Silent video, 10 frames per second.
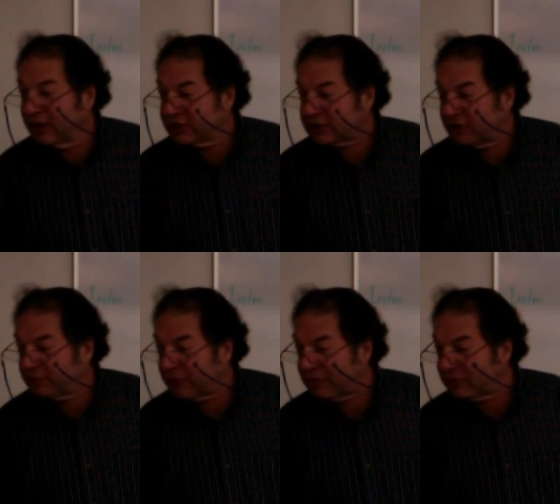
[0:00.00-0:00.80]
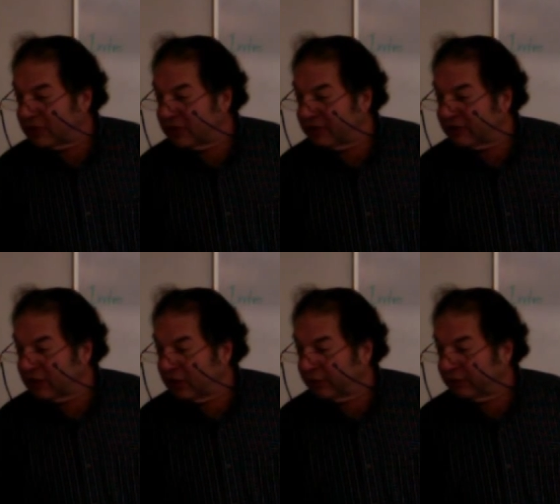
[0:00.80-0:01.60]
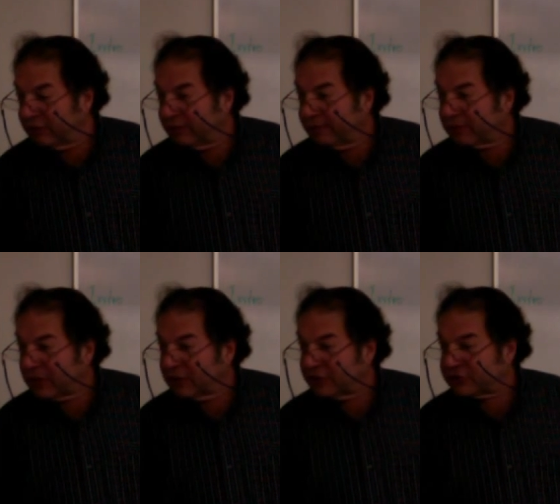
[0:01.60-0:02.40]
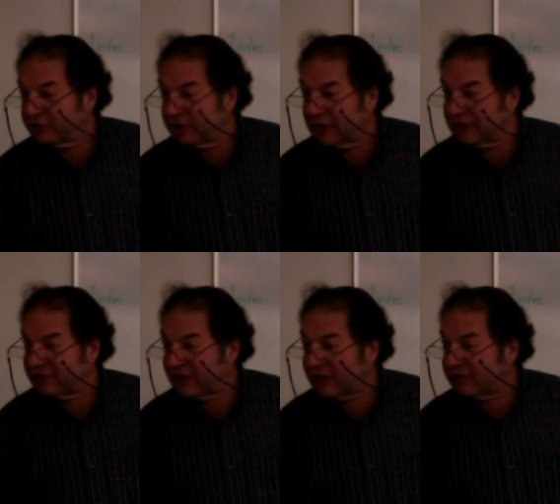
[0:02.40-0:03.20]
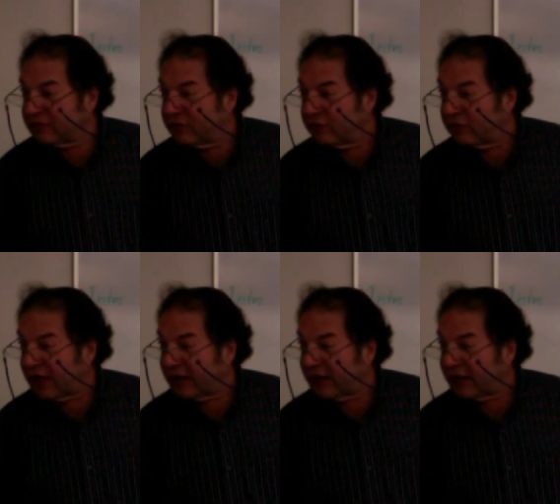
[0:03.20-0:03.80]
So I'd probably leave it alone, unless you really intend to do that.